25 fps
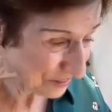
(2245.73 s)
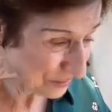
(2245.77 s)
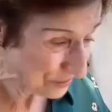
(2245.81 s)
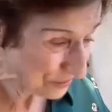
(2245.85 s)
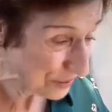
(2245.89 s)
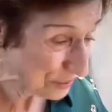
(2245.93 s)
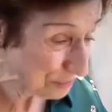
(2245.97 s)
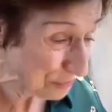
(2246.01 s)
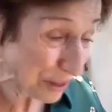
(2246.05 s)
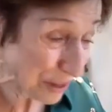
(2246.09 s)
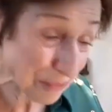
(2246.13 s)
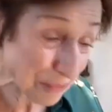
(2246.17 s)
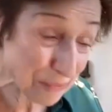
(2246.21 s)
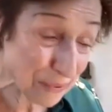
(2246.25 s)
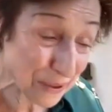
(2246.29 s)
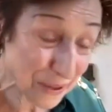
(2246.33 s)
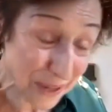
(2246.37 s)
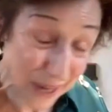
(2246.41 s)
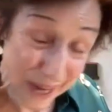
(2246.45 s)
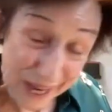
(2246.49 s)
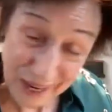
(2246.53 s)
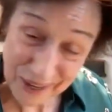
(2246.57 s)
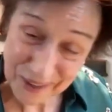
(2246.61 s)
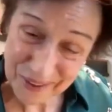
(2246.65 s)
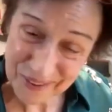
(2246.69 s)
Remember
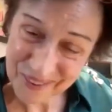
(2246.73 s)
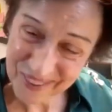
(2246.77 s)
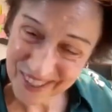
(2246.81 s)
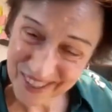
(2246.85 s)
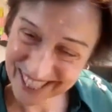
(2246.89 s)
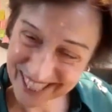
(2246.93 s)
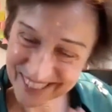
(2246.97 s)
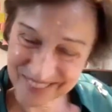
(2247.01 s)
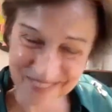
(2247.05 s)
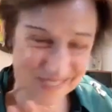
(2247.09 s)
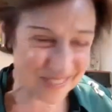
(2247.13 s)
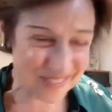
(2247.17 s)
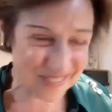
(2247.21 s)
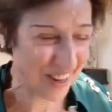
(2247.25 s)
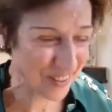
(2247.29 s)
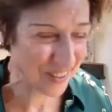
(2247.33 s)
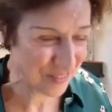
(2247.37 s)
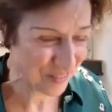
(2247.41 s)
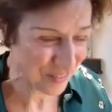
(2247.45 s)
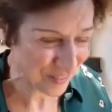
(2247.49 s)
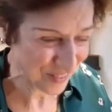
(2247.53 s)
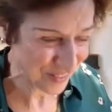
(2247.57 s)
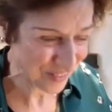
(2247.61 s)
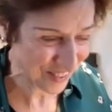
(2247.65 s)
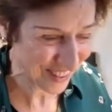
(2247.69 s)
now, I
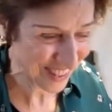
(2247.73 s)
don't